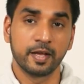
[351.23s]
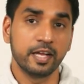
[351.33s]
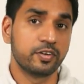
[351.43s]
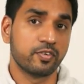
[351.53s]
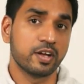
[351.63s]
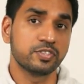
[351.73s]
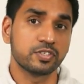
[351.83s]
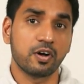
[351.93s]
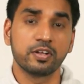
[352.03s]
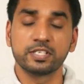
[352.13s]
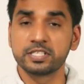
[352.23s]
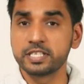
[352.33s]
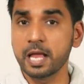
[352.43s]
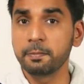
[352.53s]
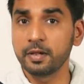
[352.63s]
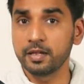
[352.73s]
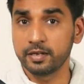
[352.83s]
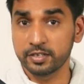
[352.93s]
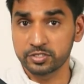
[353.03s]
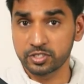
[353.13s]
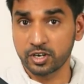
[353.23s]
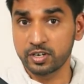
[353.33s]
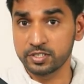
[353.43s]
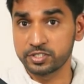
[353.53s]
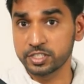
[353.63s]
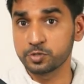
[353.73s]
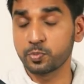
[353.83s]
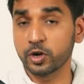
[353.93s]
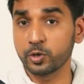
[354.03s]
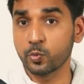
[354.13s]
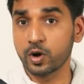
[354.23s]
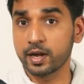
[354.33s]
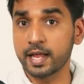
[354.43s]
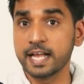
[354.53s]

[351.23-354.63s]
It runs on the stable Linux kernel six point one, and